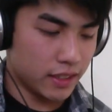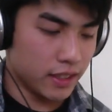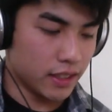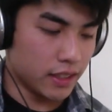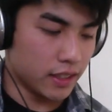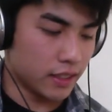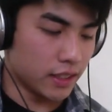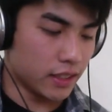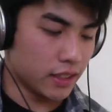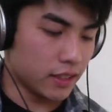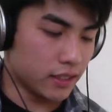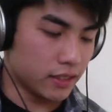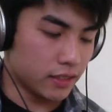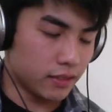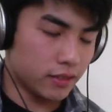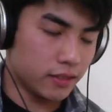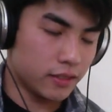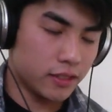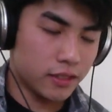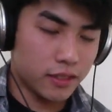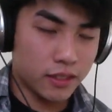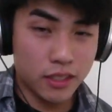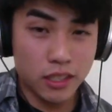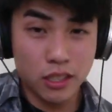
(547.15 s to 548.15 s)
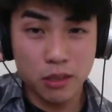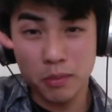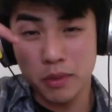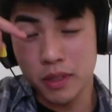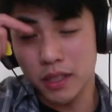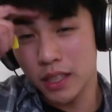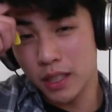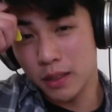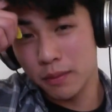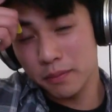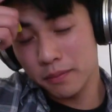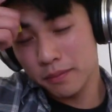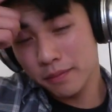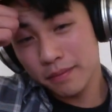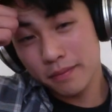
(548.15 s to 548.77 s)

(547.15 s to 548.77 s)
and then speed up.